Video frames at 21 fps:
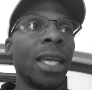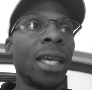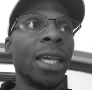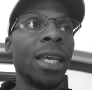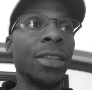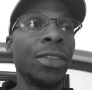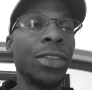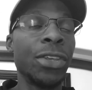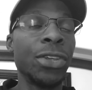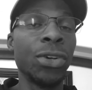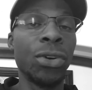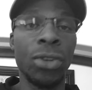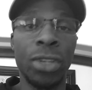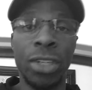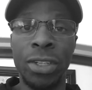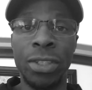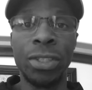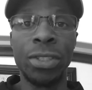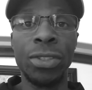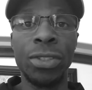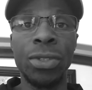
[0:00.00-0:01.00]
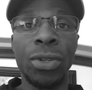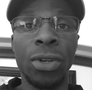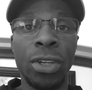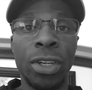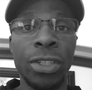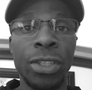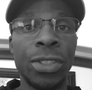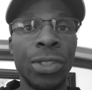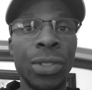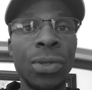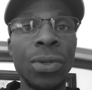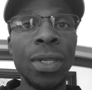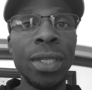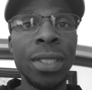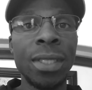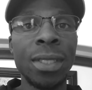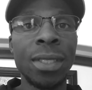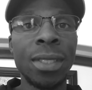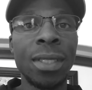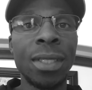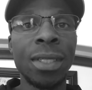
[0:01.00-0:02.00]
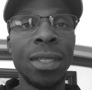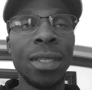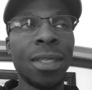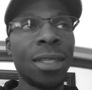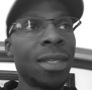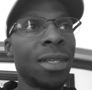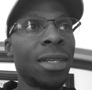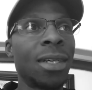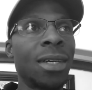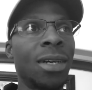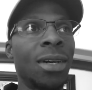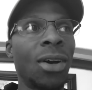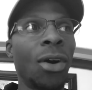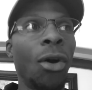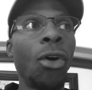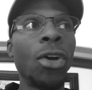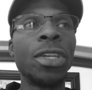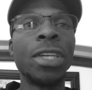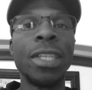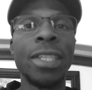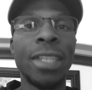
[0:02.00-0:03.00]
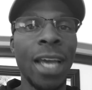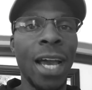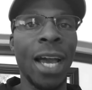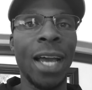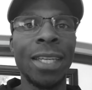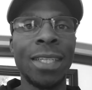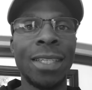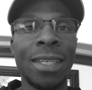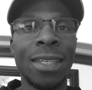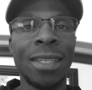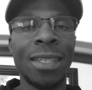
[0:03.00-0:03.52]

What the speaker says: Either you're gonna do it or you're not.